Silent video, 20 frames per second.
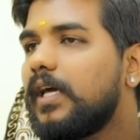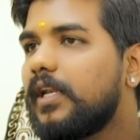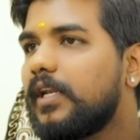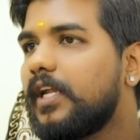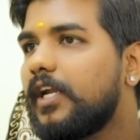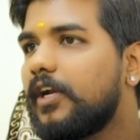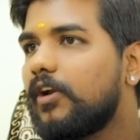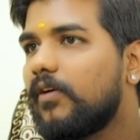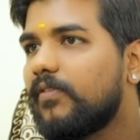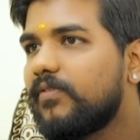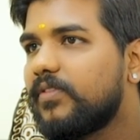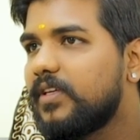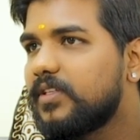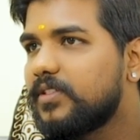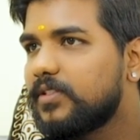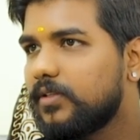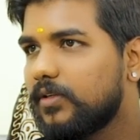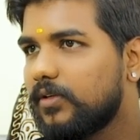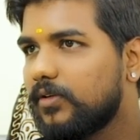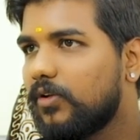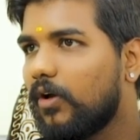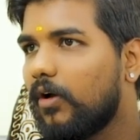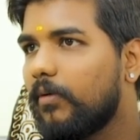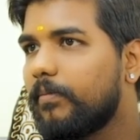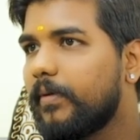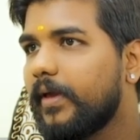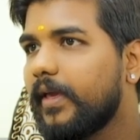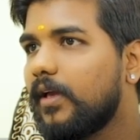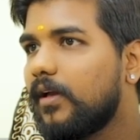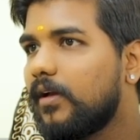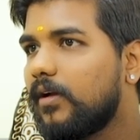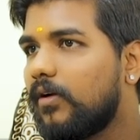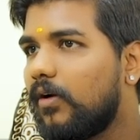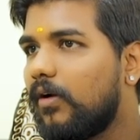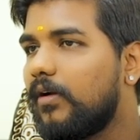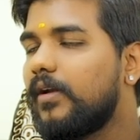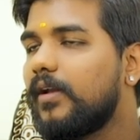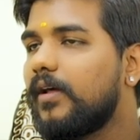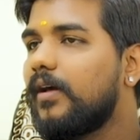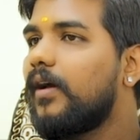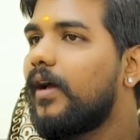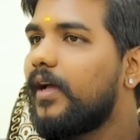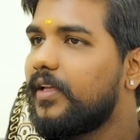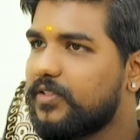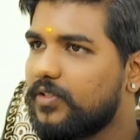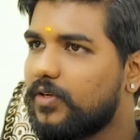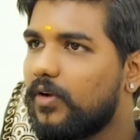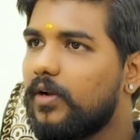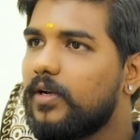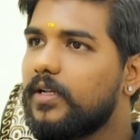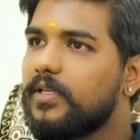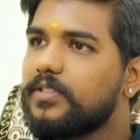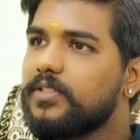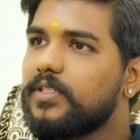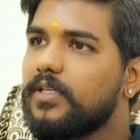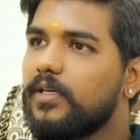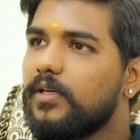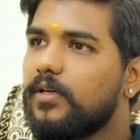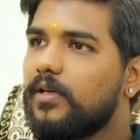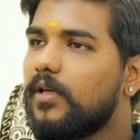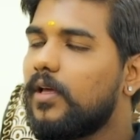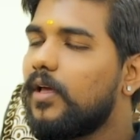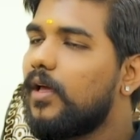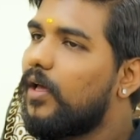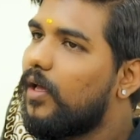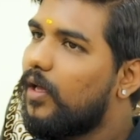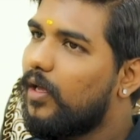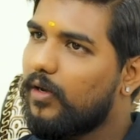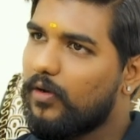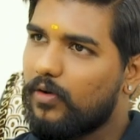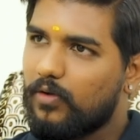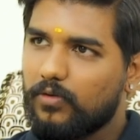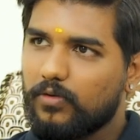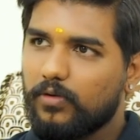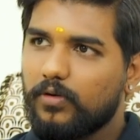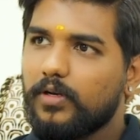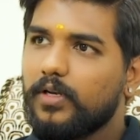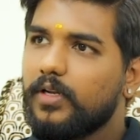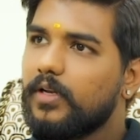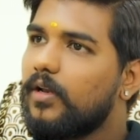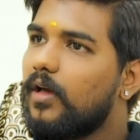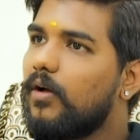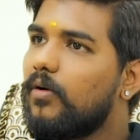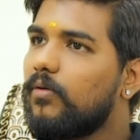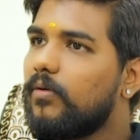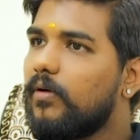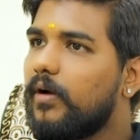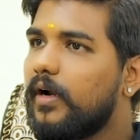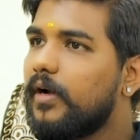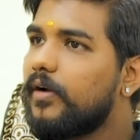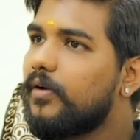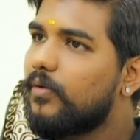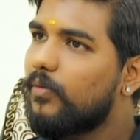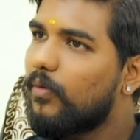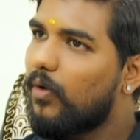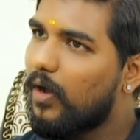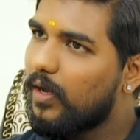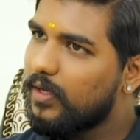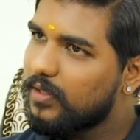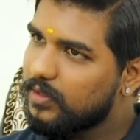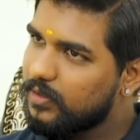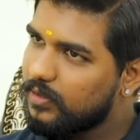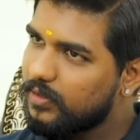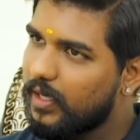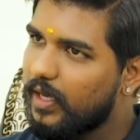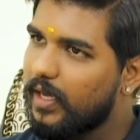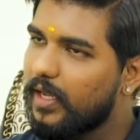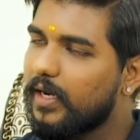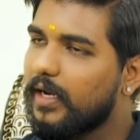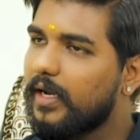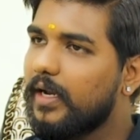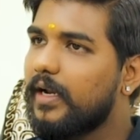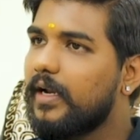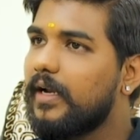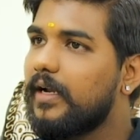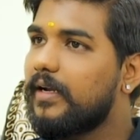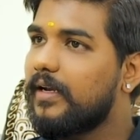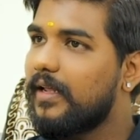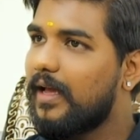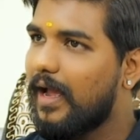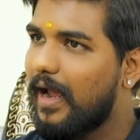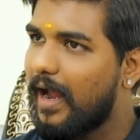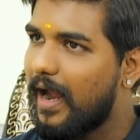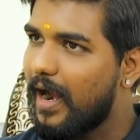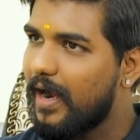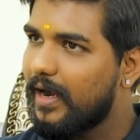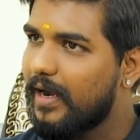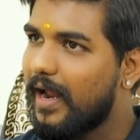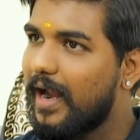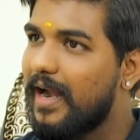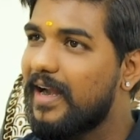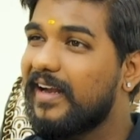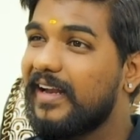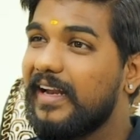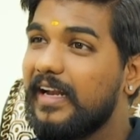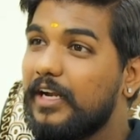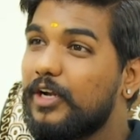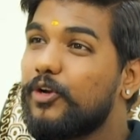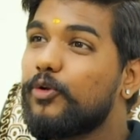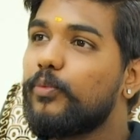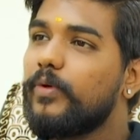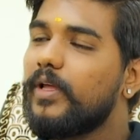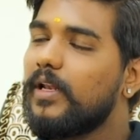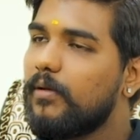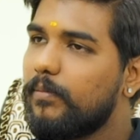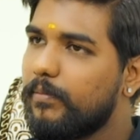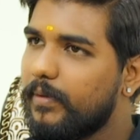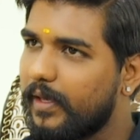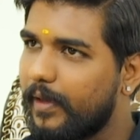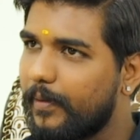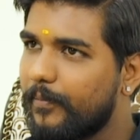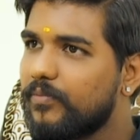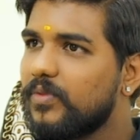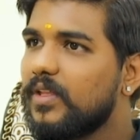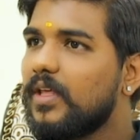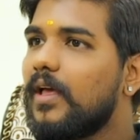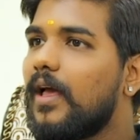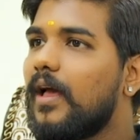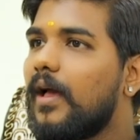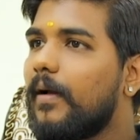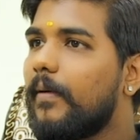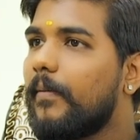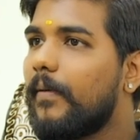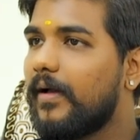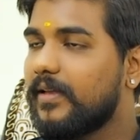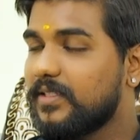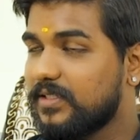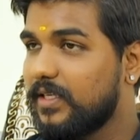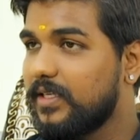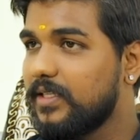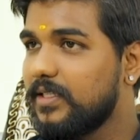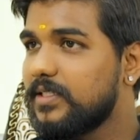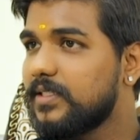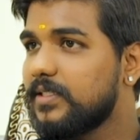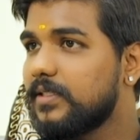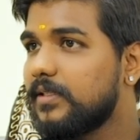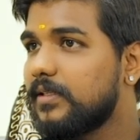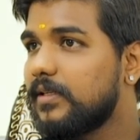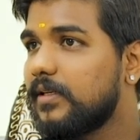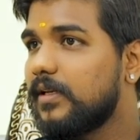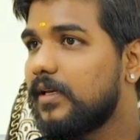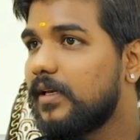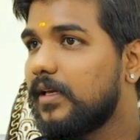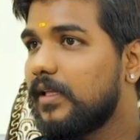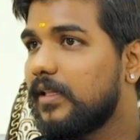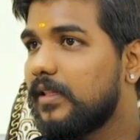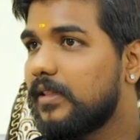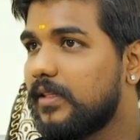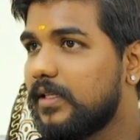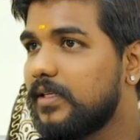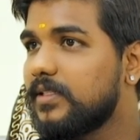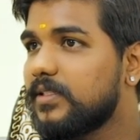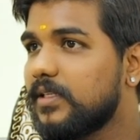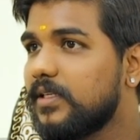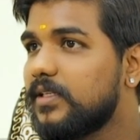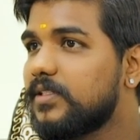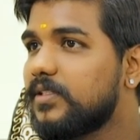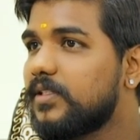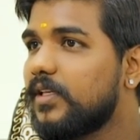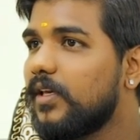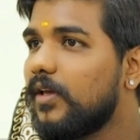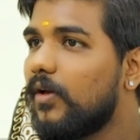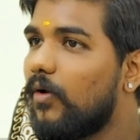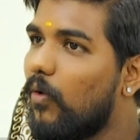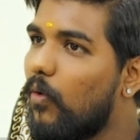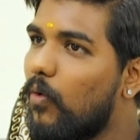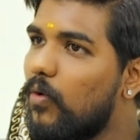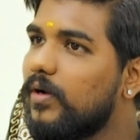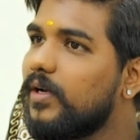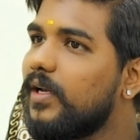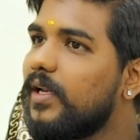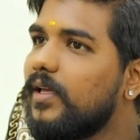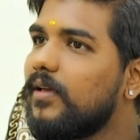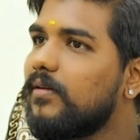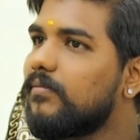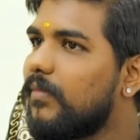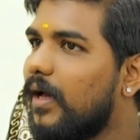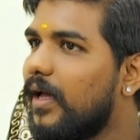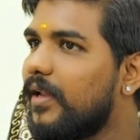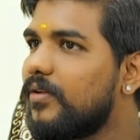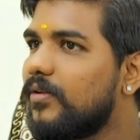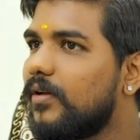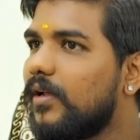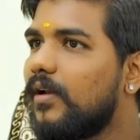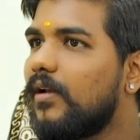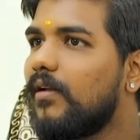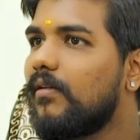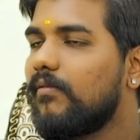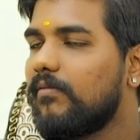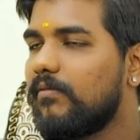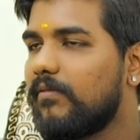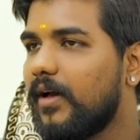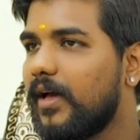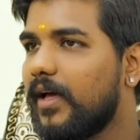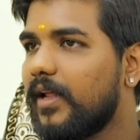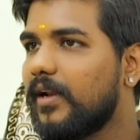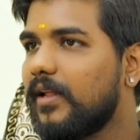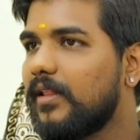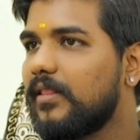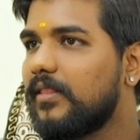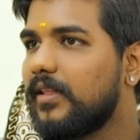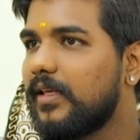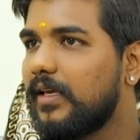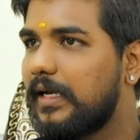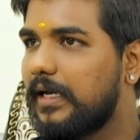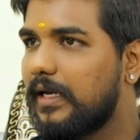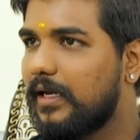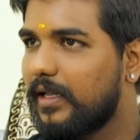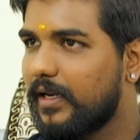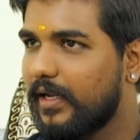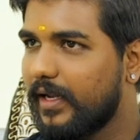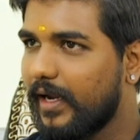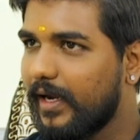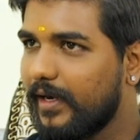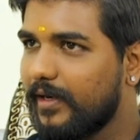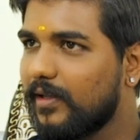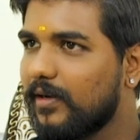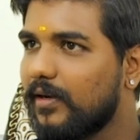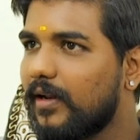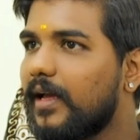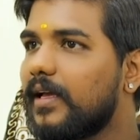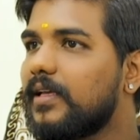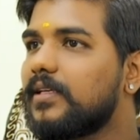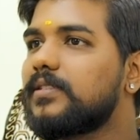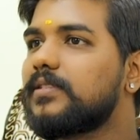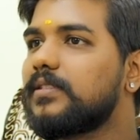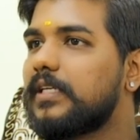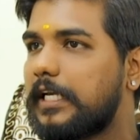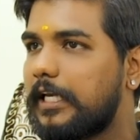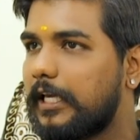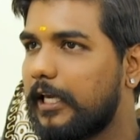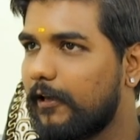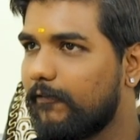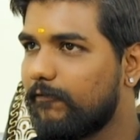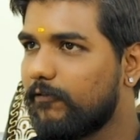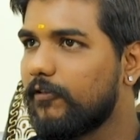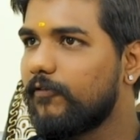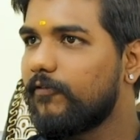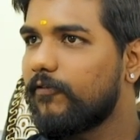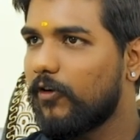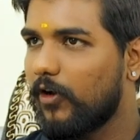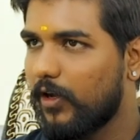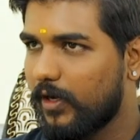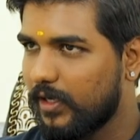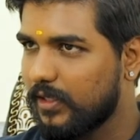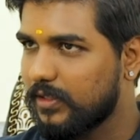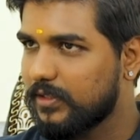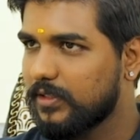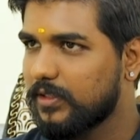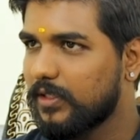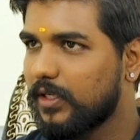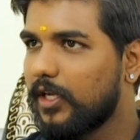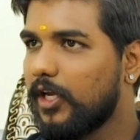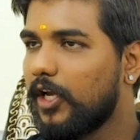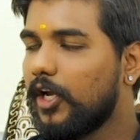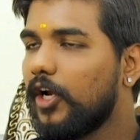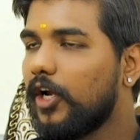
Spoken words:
need of this topic called astrology. Not only now, it was there, it had, and it will be, since this is the only manual where the creator has given for us